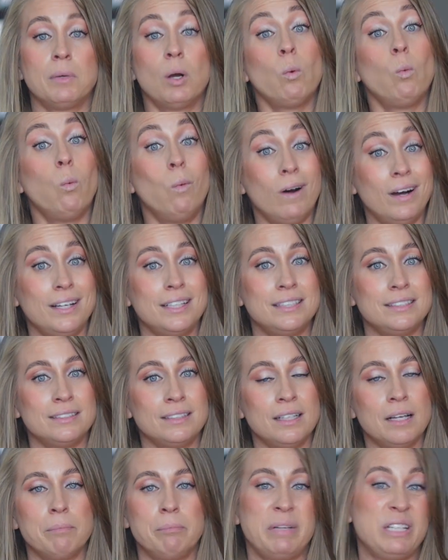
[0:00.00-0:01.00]

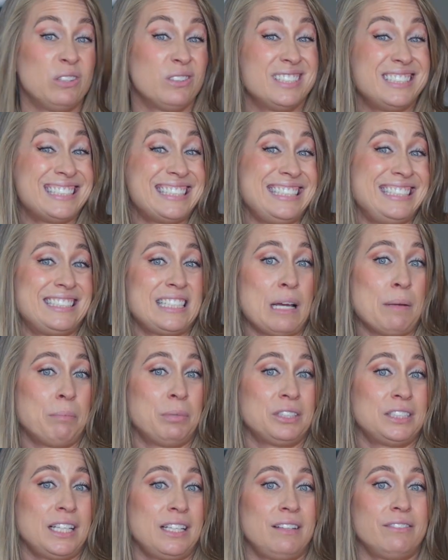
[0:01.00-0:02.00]
one may only see
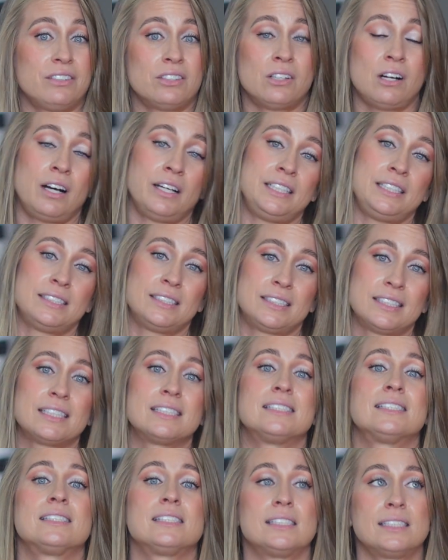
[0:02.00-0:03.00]
10% of their audience
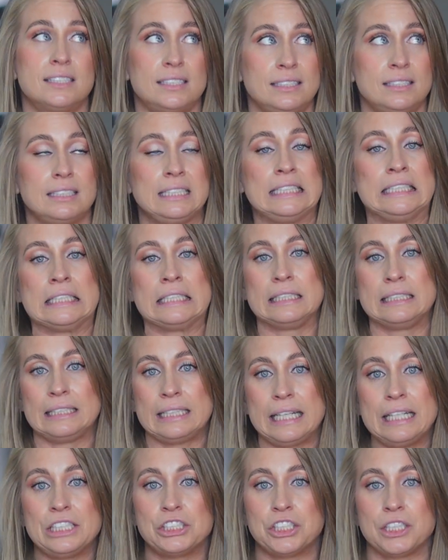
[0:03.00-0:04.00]
consistently
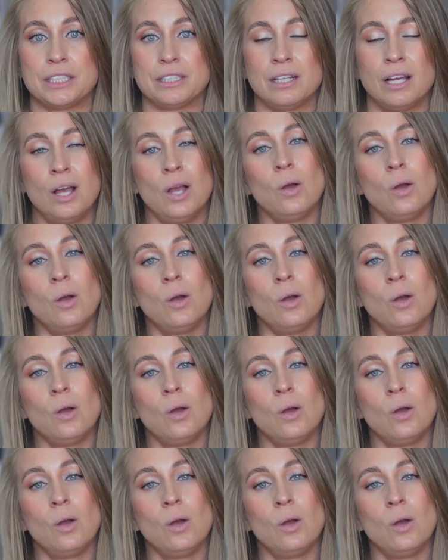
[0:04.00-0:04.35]
engaging,